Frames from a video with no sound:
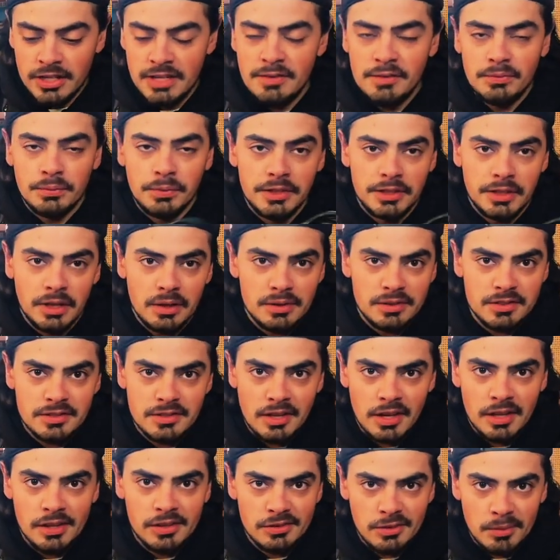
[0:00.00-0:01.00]
Even if we don't
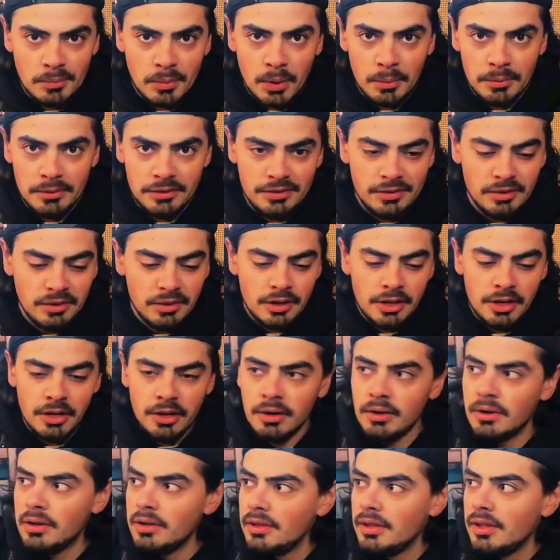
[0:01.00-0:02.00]
install this, I'll probably still
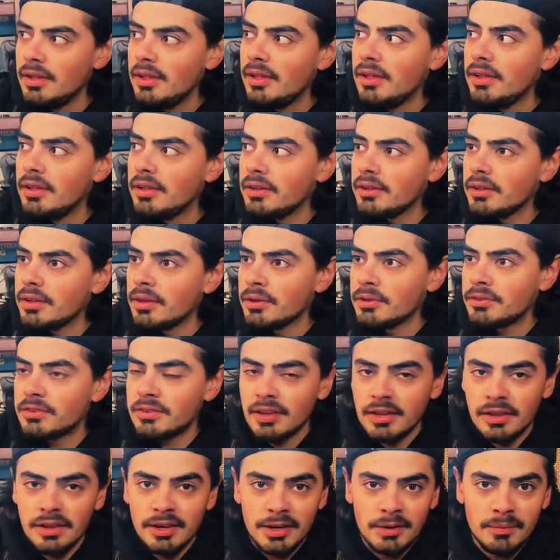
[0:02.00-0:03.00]
go
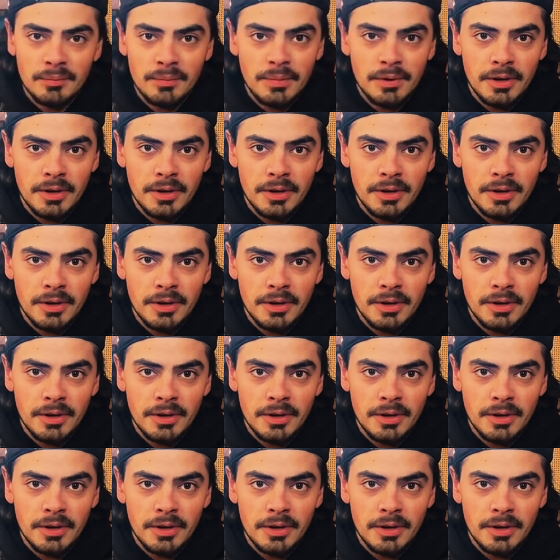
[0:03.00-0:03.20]
sailing.